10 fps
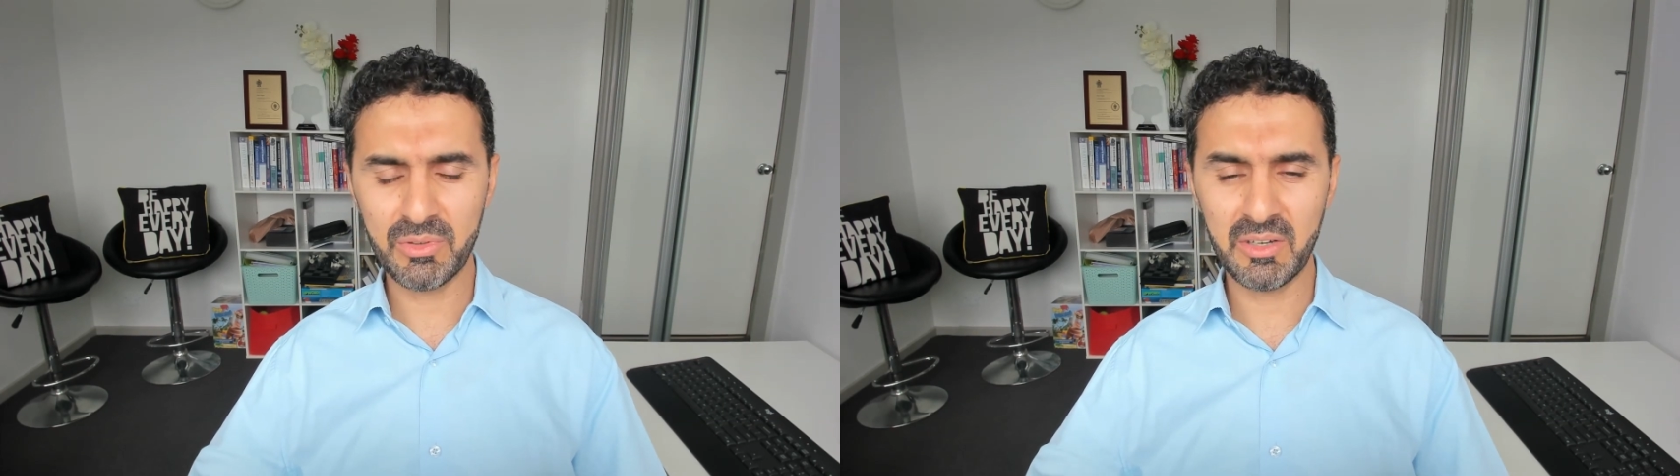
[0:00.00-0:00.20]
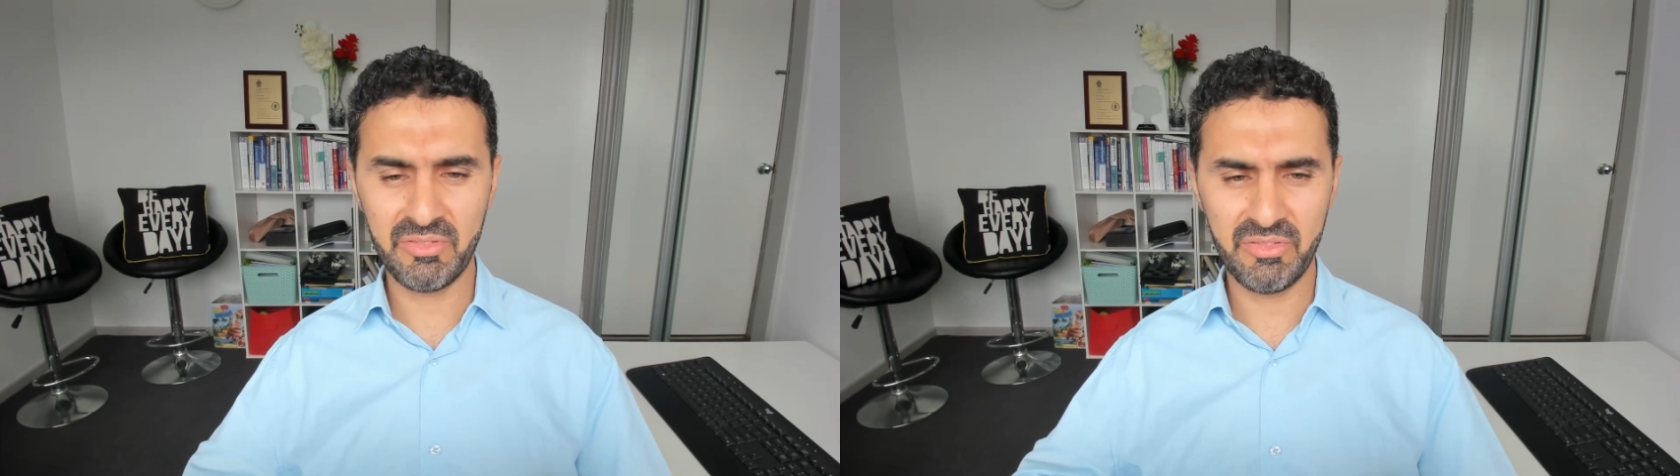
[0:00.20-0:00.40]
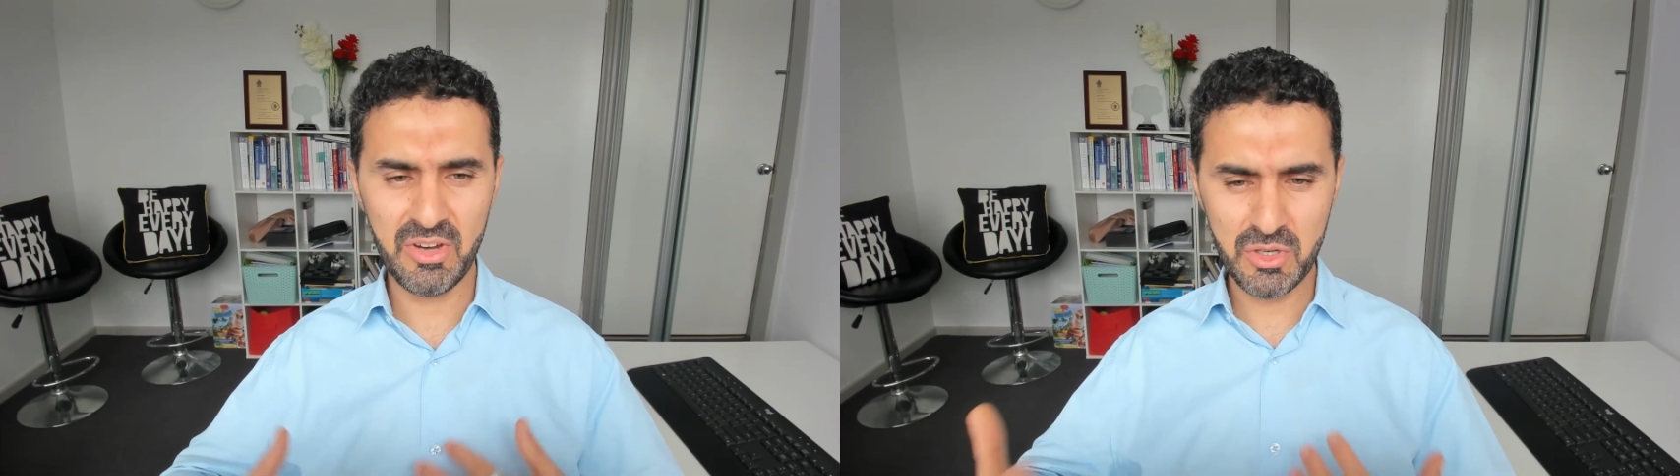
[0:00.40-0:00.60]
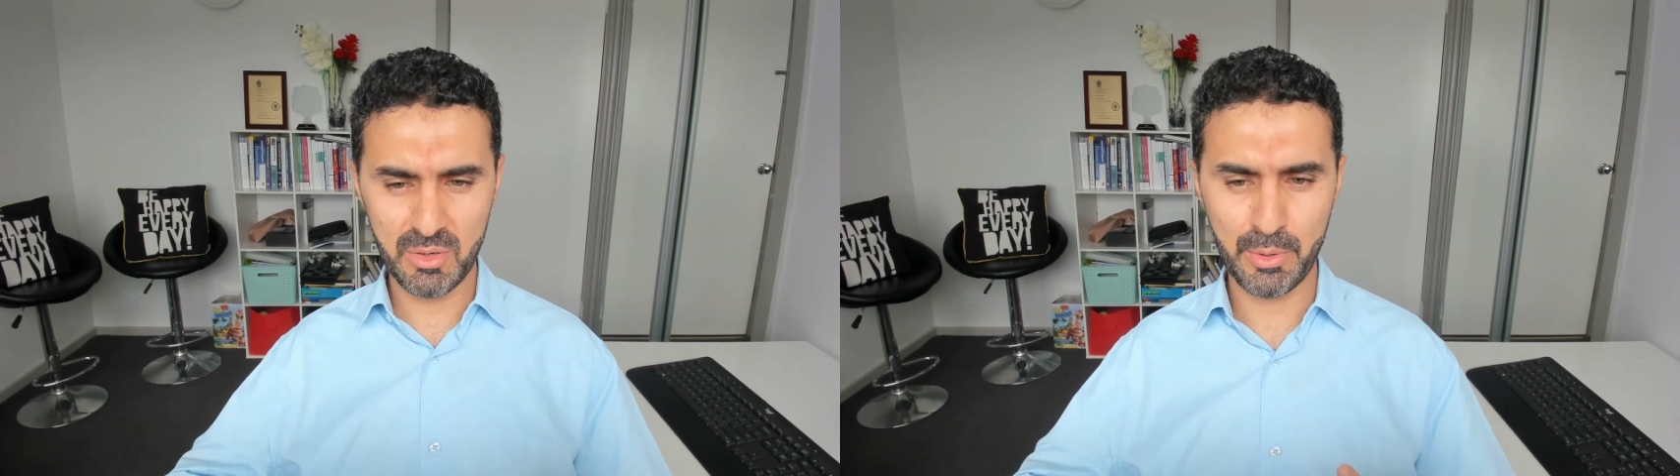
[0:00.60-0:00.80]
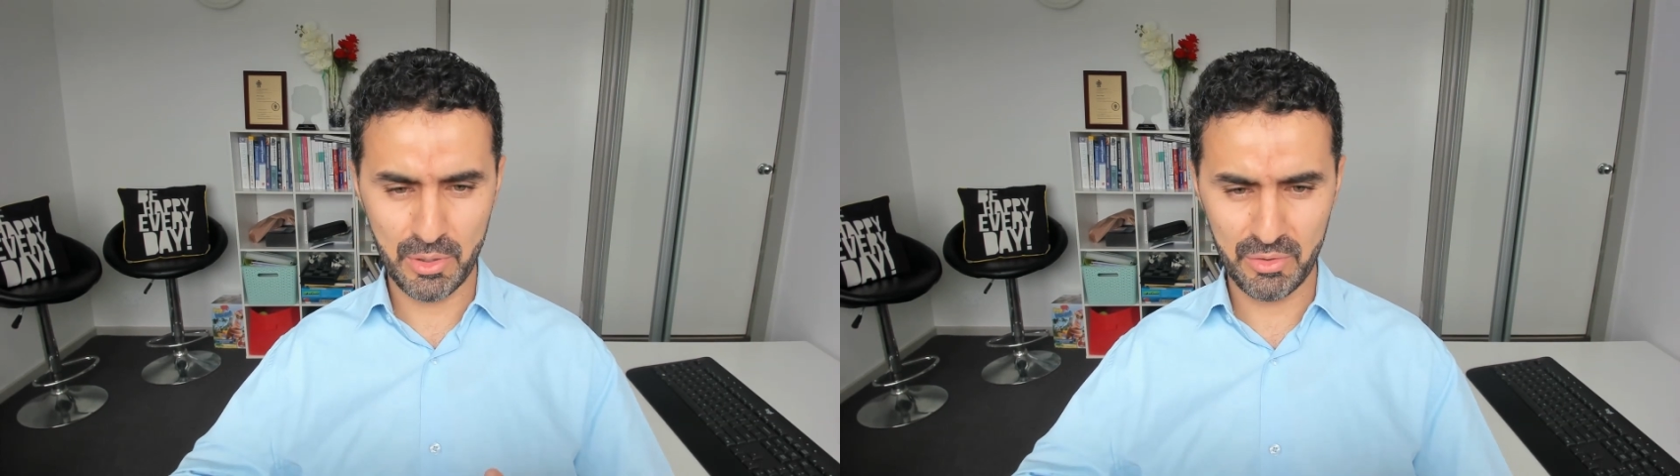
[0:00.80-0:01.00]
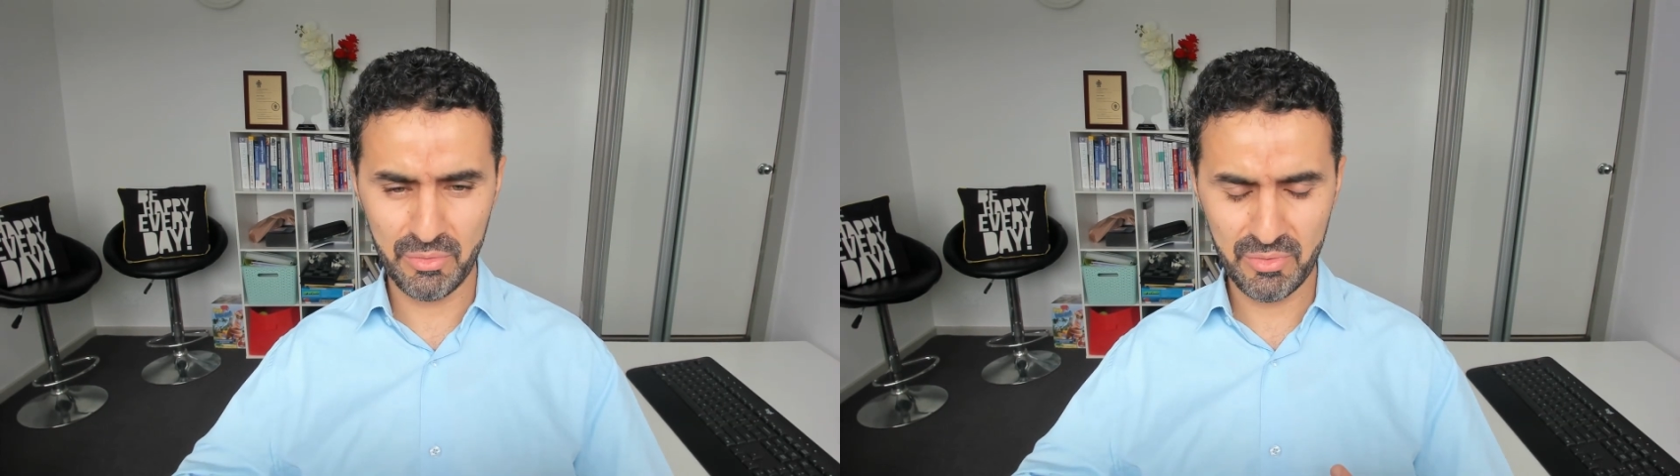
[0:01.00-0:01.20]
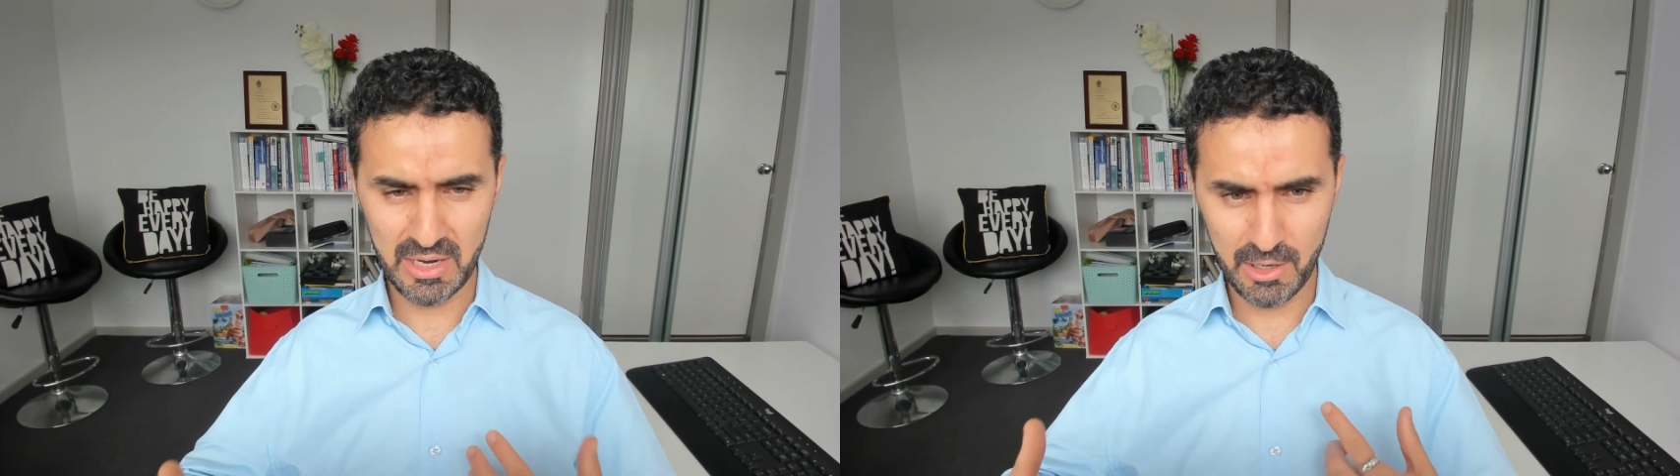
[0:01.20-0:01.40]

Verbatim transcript: we future-proof